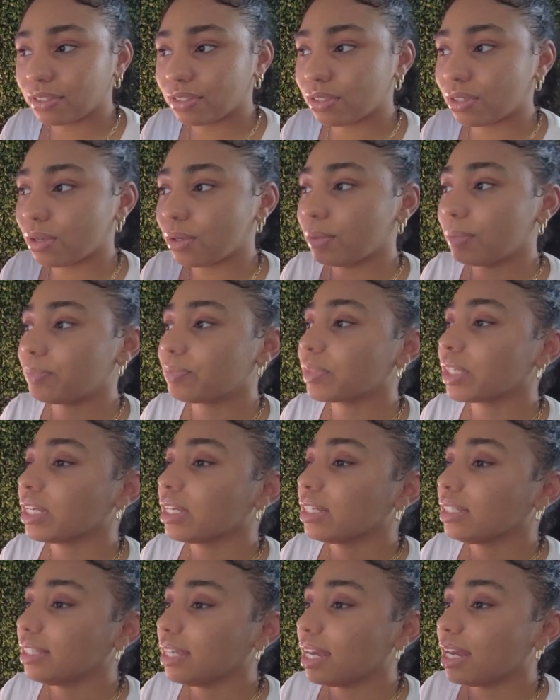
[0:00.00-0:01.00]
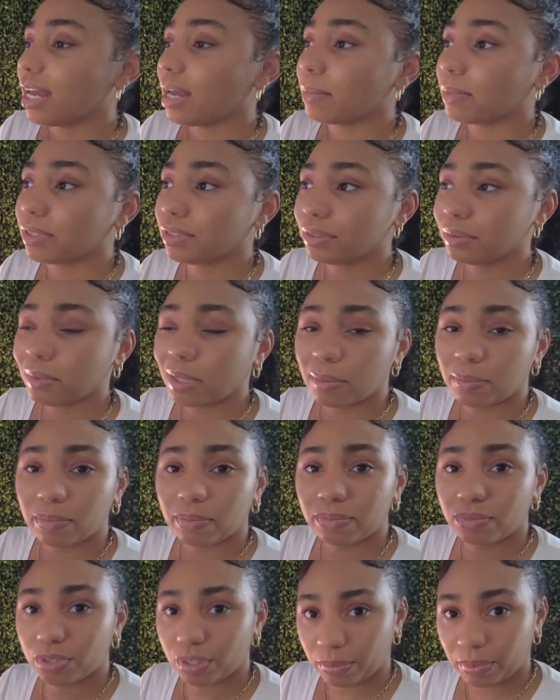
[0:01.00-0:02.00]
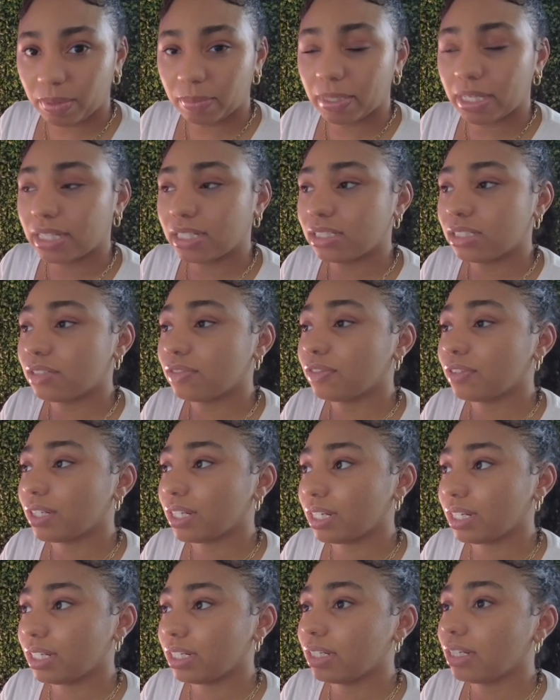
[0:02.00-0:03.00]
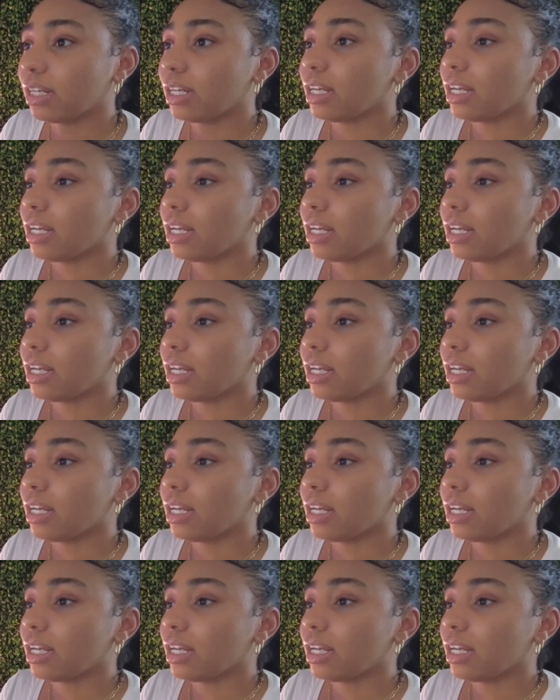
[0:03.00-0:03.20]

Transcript: So, yeah, I'm gonna do my tribute page for her.